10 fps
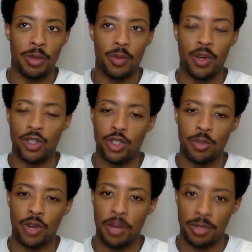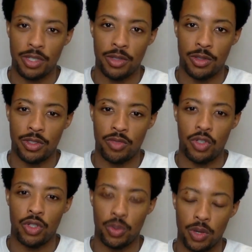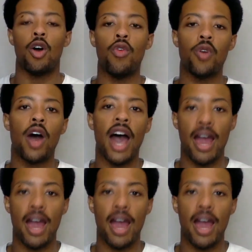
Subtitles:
one or two more episodes for sure. Overall, I